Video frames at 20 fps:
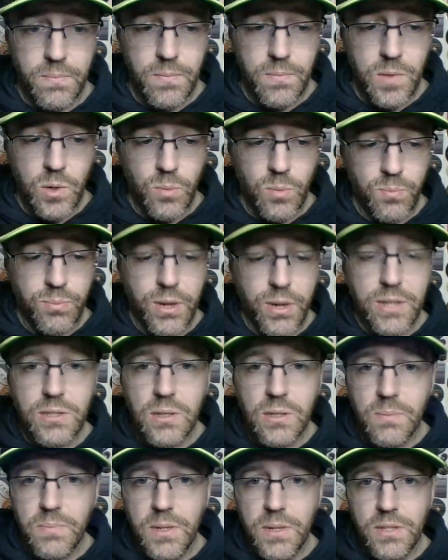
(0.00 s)

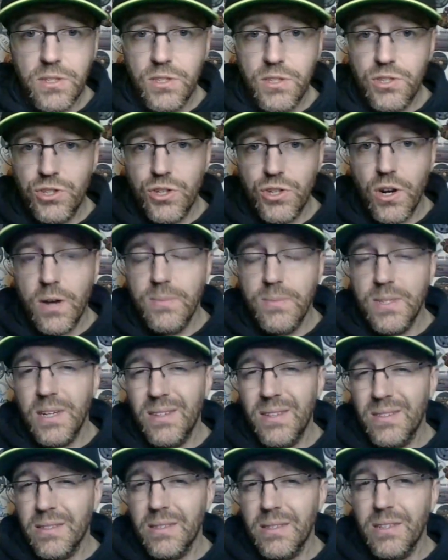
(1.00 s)
bracelet pieces, charms,
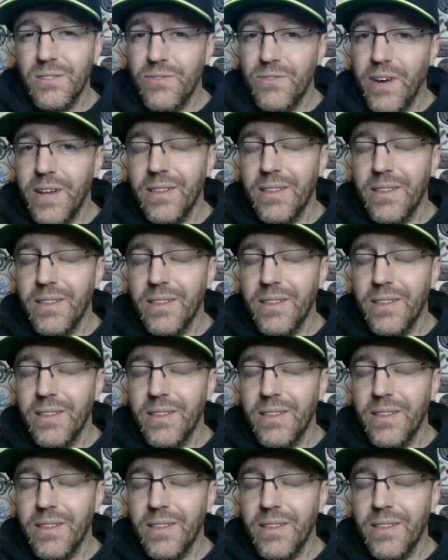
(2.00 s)
anything that's fine